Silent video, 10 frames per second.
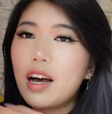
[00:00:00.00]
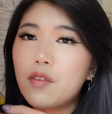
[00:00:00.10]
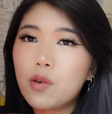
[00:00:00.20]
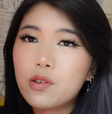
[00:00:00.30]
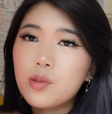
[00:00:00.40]

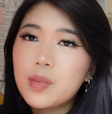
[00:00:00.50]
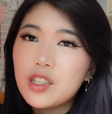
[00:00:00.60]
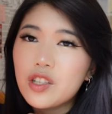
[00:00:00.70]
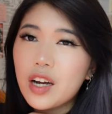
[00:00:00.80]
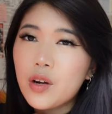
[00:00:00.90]
I've also
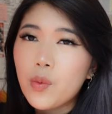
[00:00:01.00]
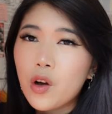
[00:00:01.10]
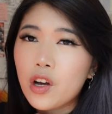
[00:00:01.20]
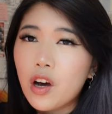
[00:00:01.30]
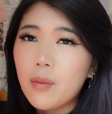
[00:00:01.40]
been trying to
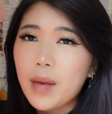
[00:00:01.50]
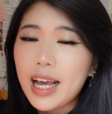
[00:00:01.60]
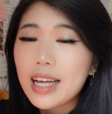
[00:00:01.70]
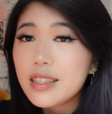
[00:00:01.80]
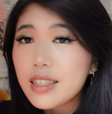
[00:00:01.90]
work on my
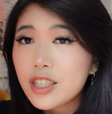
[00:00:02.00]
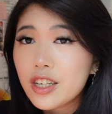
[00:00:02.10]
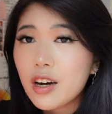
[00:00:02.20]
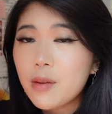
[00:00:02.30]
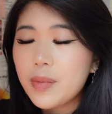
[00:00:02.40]
Etsy
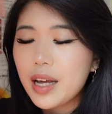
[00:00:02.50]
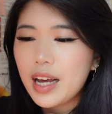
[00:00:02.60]
shop,